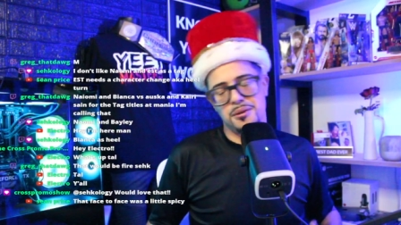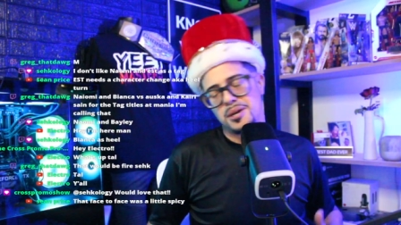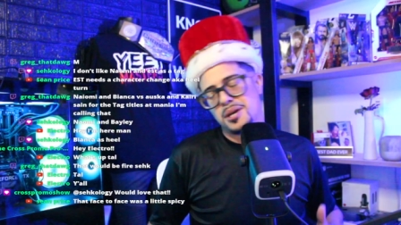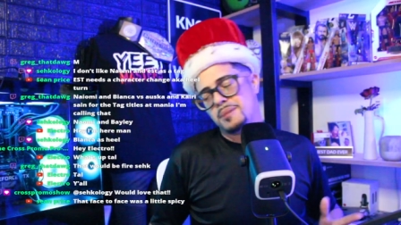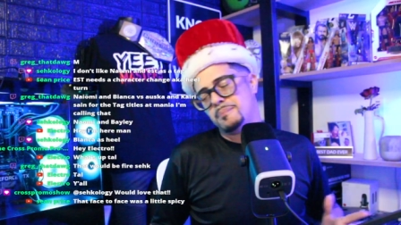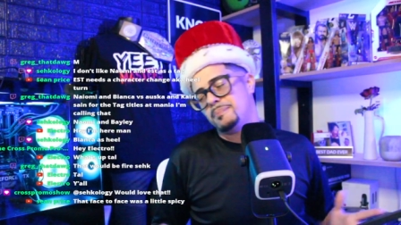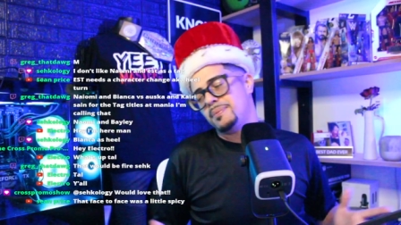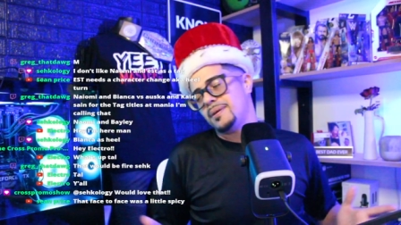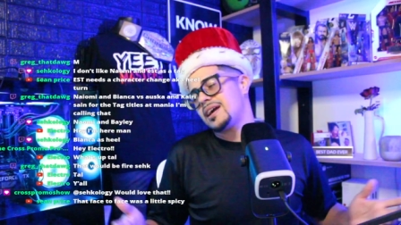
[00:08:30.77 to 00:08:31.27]

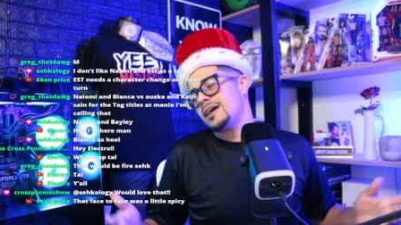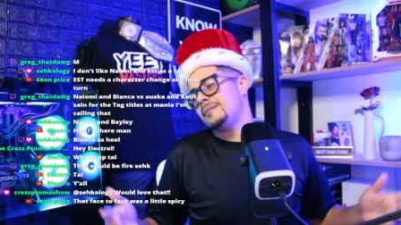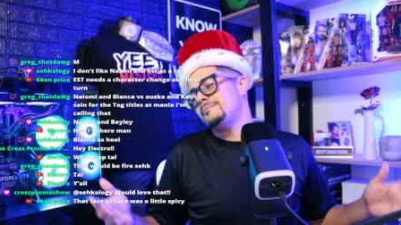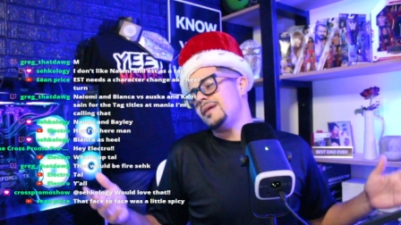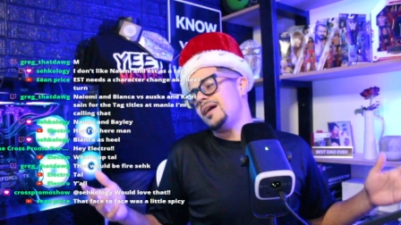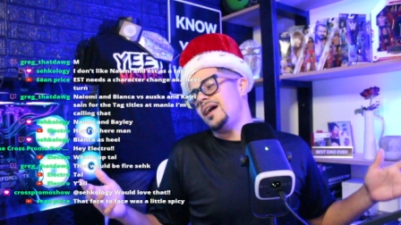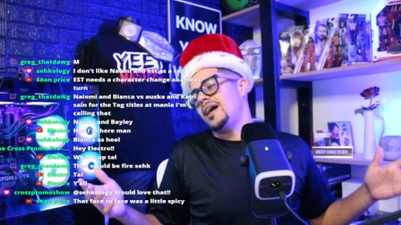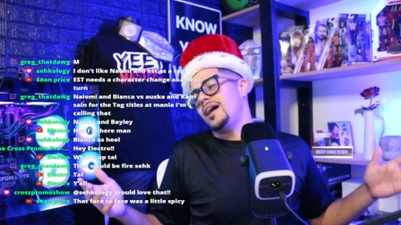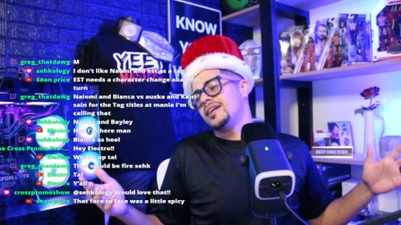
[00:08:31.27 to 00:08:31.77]
But come
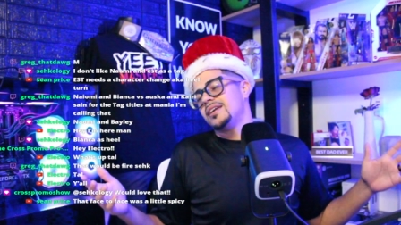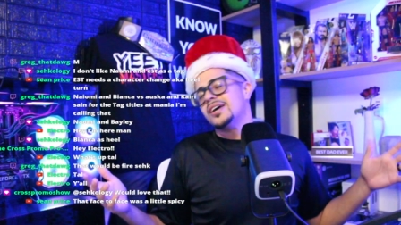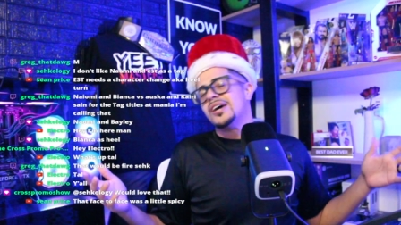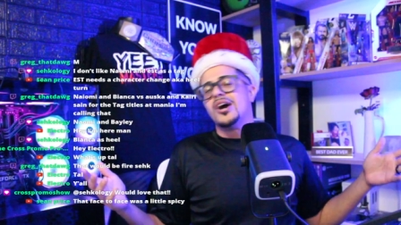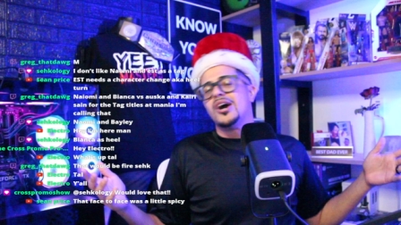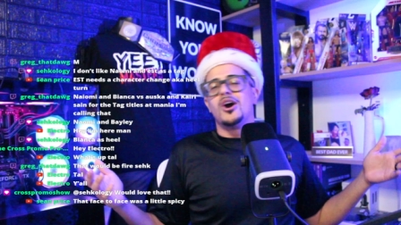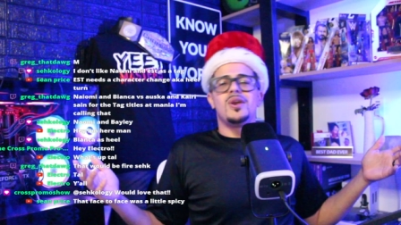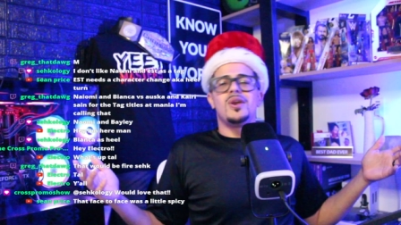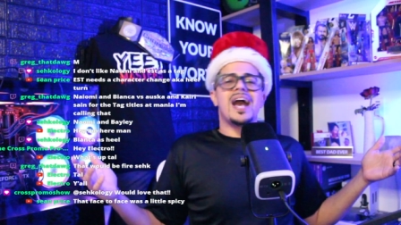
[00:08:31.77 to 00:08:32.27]
on.
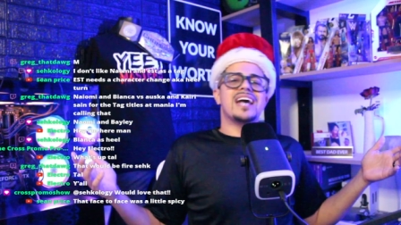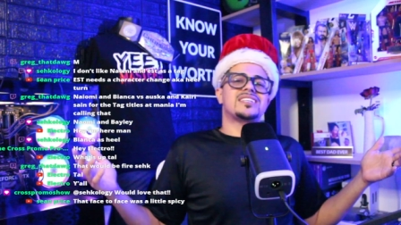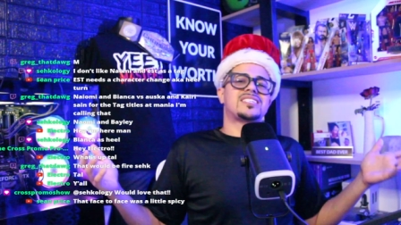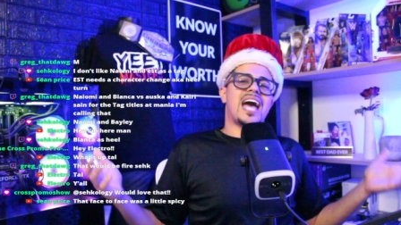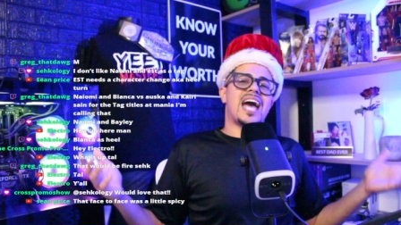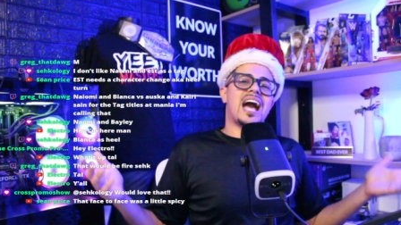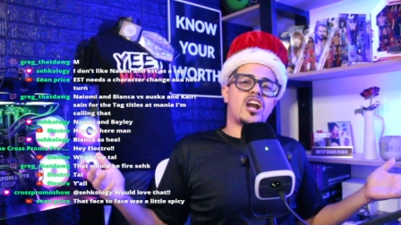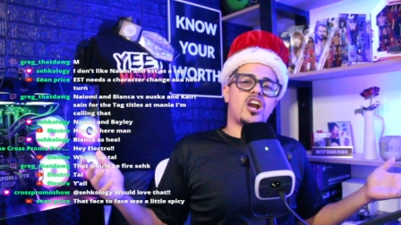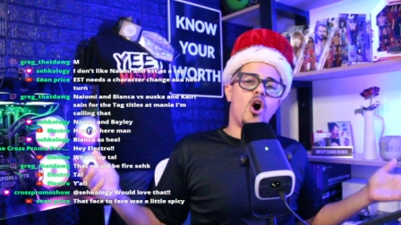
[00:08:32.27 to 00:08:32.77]
You guys
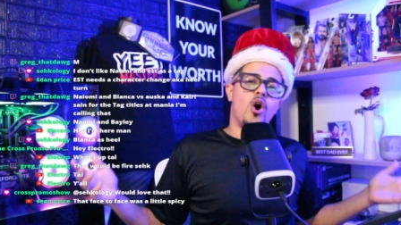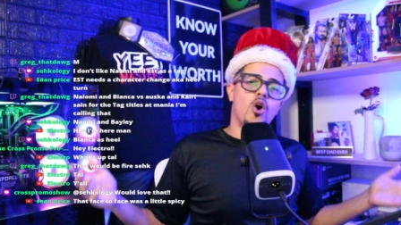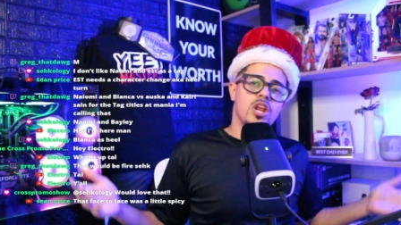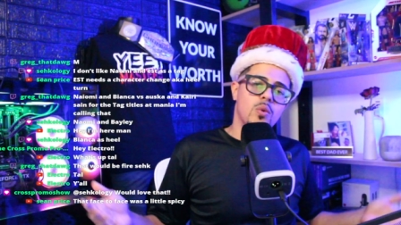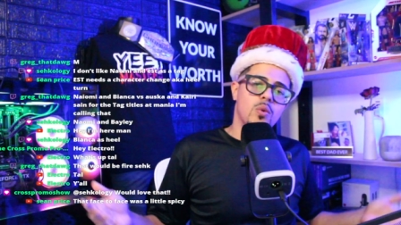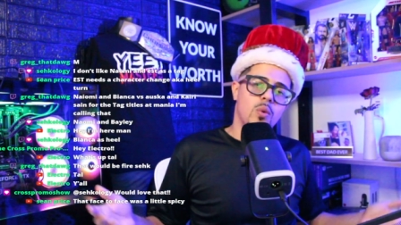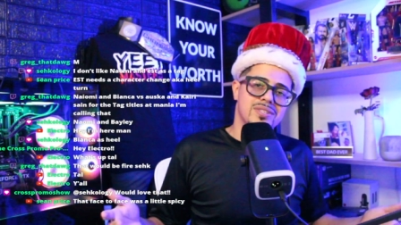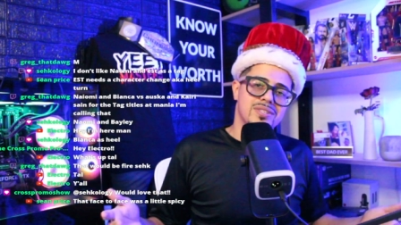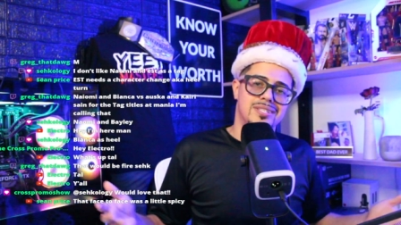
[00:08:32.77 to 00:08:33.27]
thought Cody
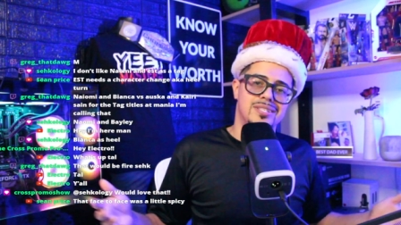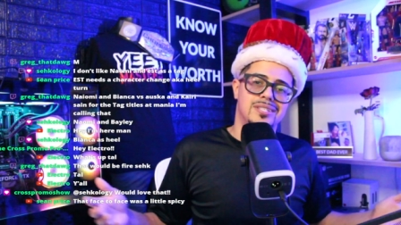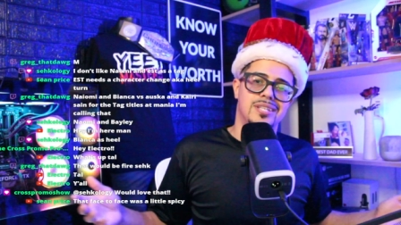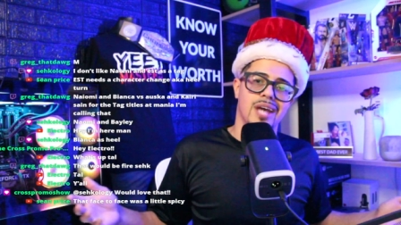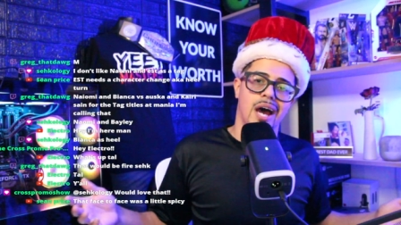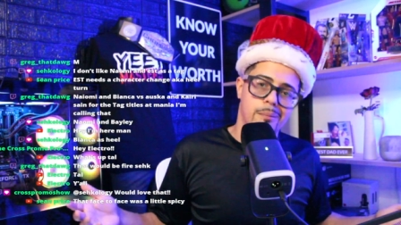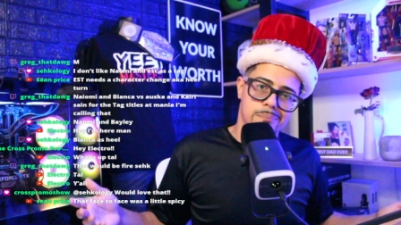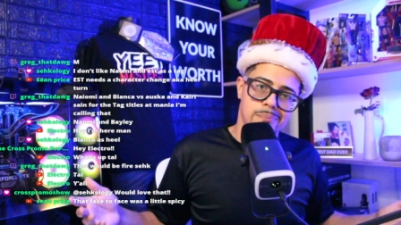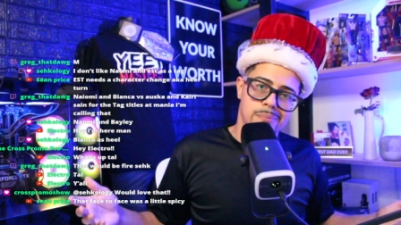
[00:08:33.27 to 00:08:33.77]
was
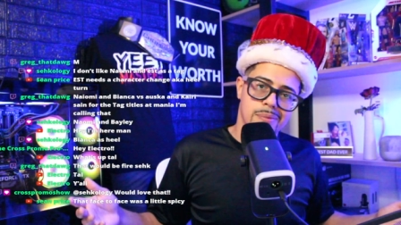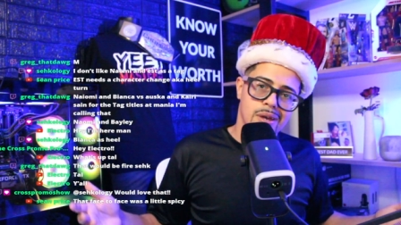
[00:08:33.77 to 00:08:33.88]
dumb?